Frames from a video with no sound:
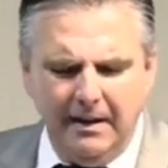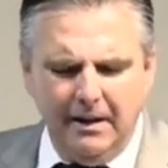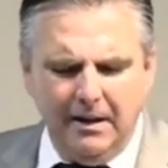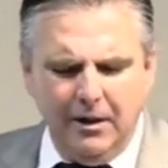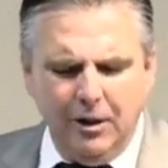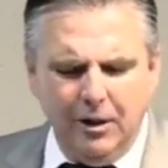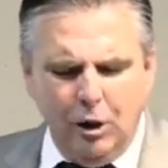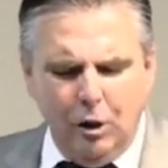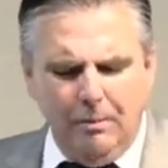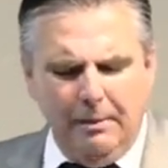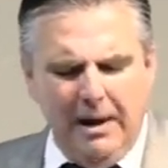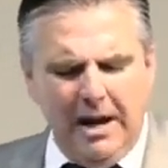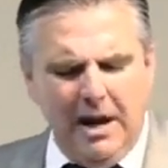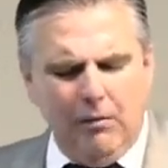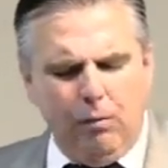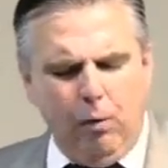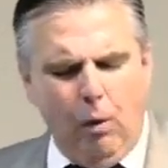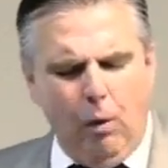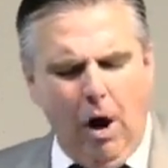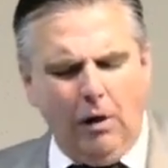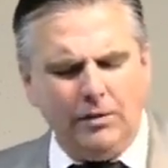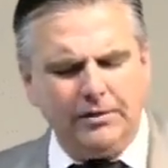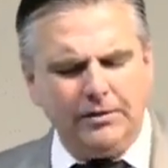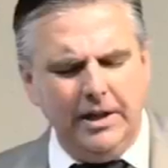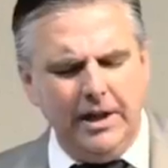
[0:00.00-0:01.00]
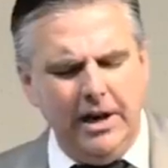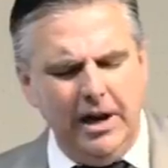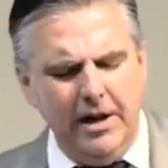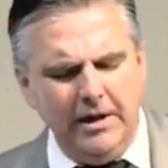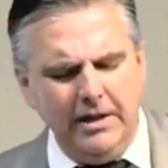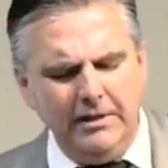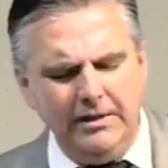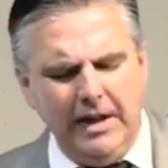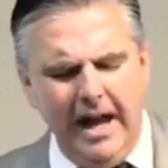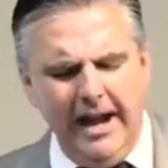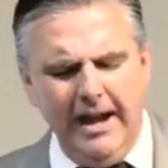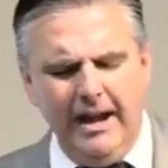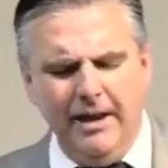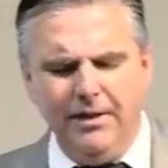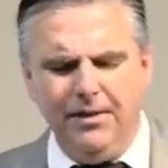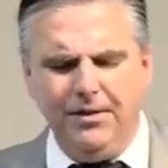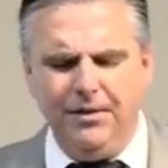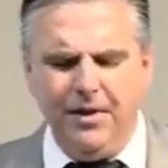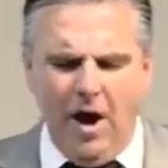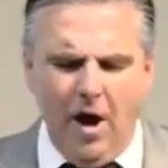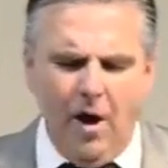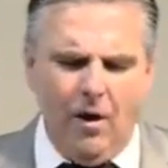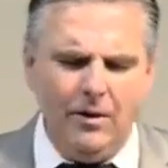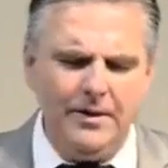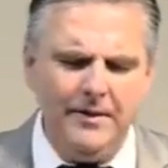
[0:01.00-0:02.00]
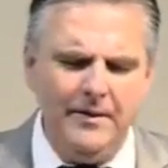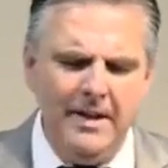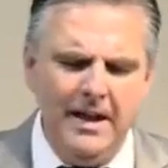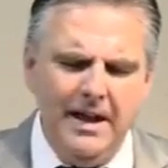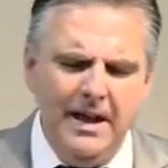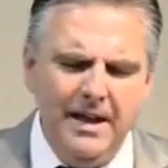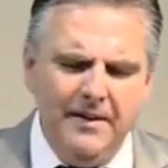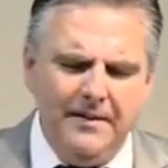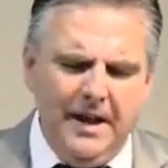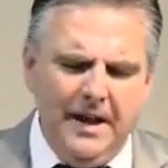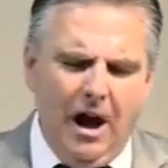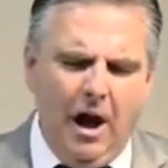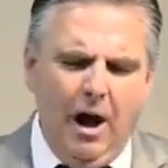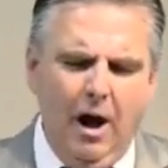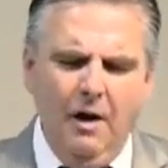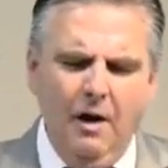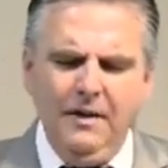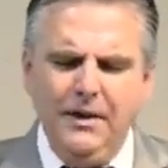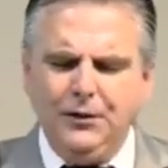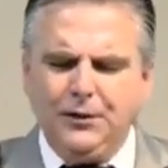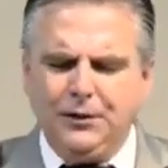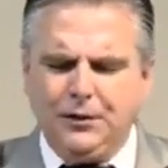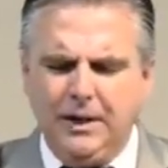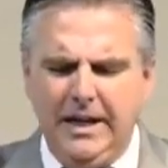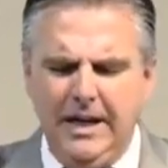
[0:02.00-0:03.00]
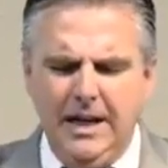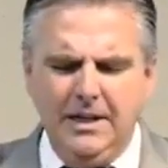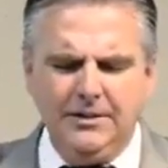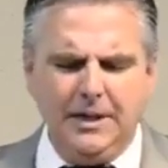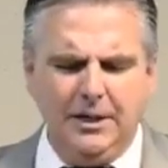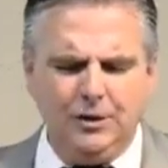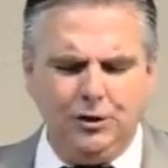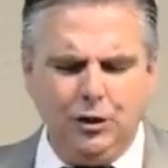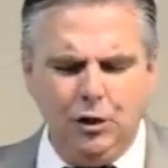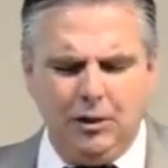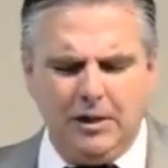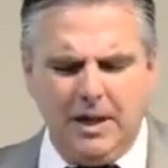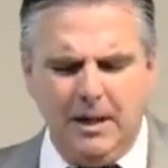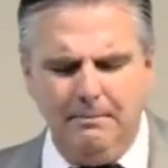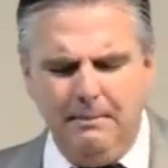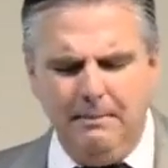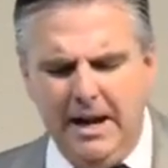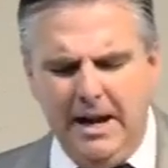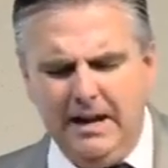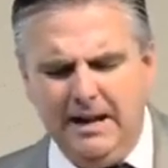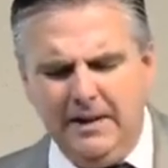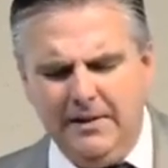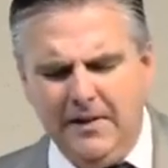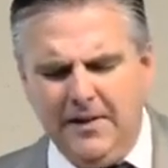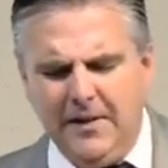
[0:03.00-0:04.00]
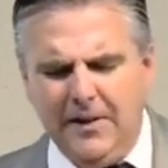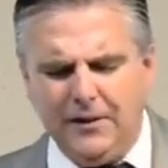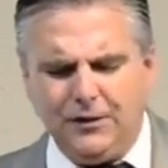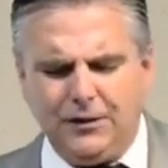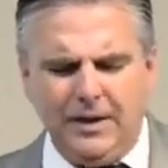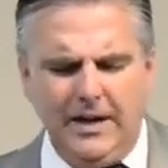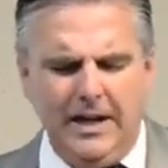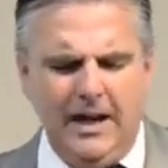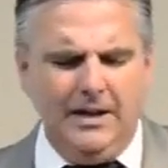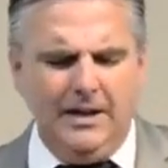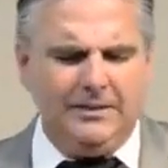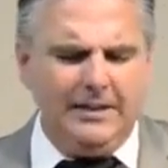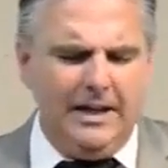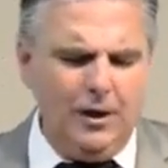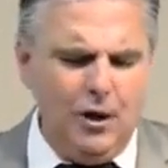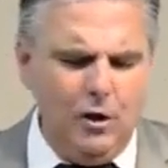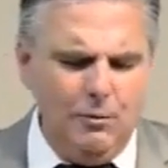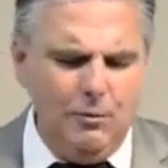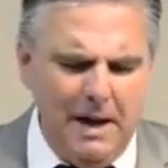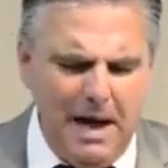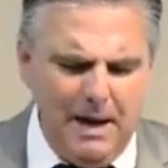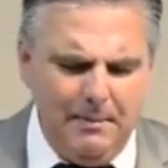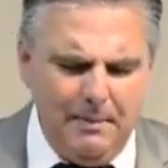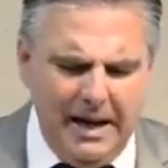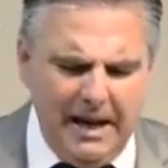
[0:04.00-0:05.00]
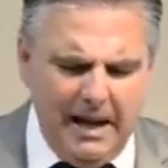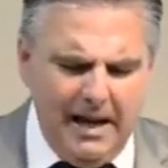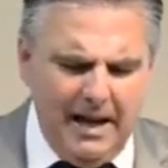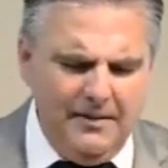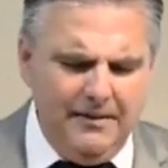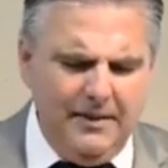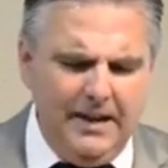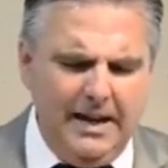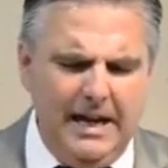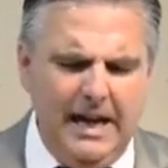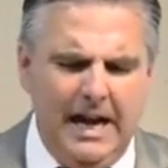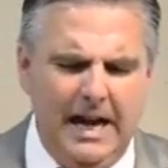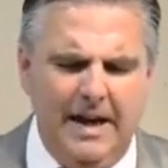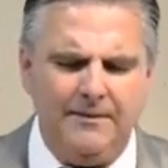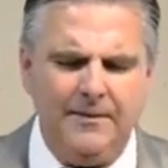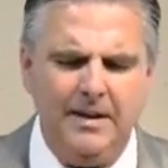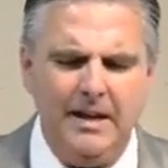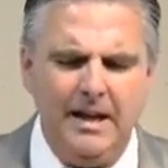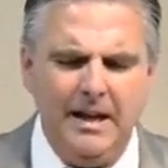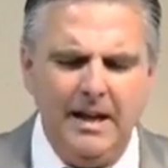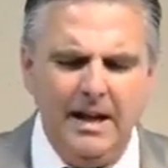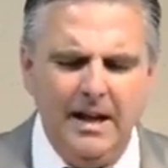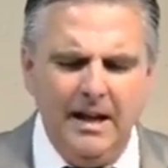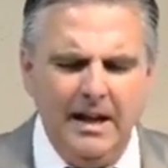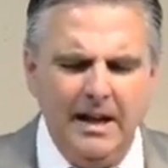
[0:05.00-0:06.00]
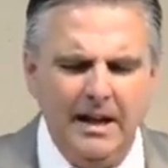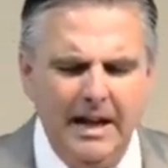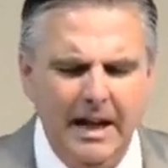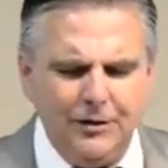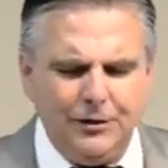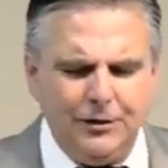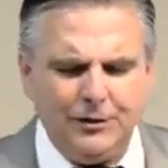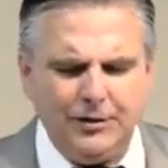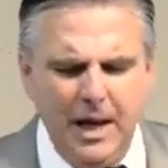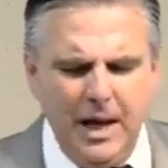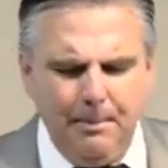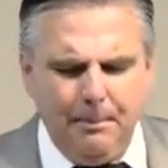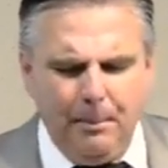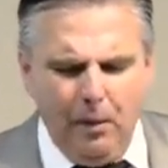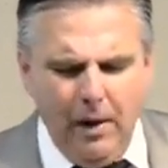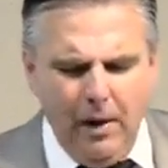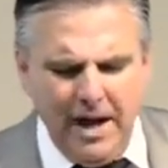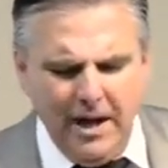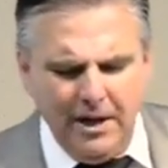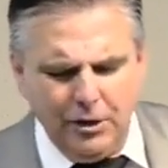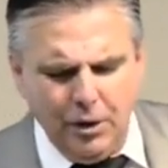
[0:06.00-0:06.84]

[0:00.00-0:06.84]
You may have walked in here today and thought that all the sins that you committed and the sins that you may be living in has separated